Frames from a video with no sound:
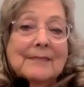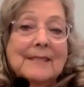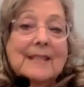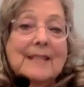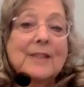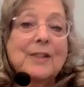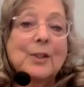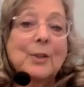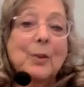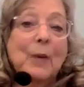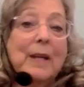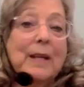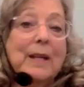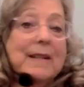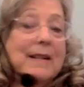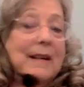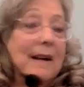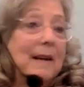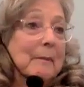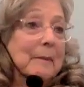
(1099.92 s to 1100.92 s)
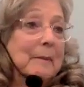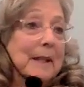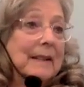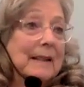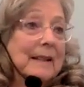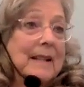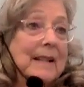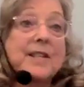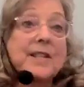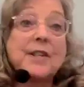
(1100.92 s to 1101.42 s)
Is it the right
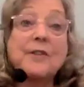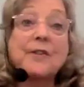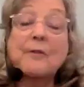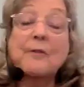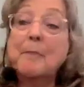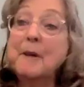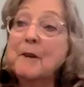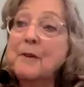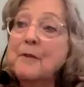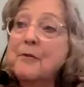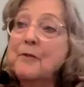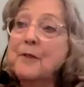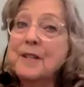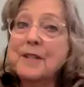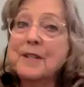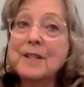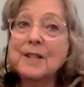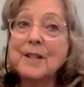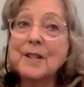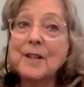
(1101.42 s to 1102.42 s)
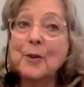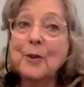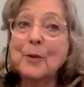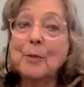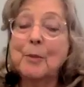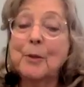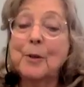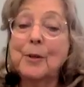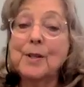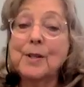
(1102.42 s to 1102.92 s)
timing? Is it of benefit to the
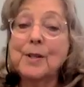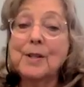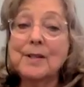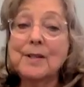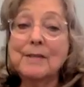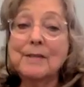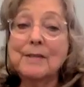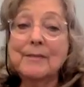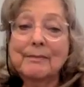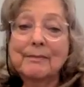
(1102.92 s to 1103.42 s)
other person?